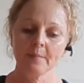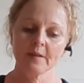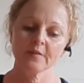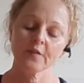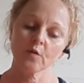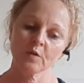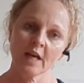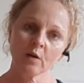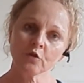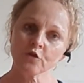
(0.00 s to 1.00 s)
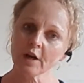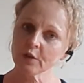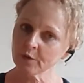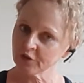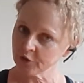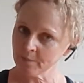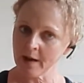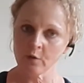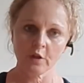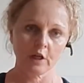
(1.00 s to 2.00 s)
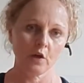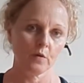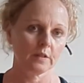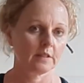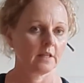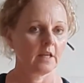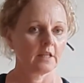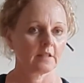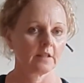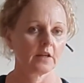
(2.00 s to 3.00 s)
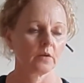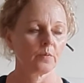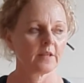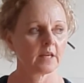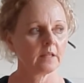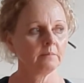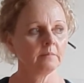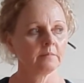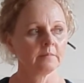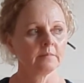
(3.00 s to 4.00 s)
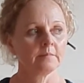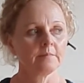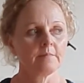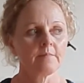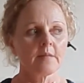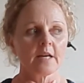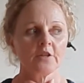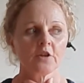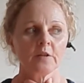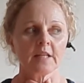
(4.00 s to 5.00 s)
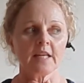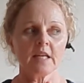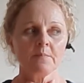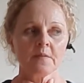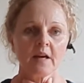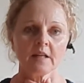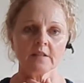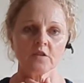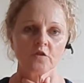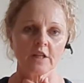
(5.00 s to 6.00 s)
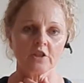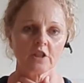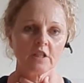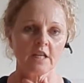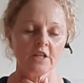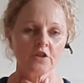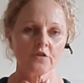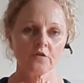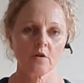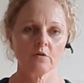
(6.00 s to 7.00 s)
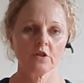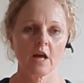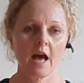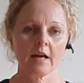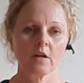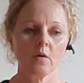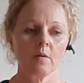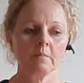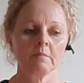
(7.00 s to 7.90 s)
So now try it with your mouth closed. So you're going to breathe in and you're going to keep that constriction in your throat and go.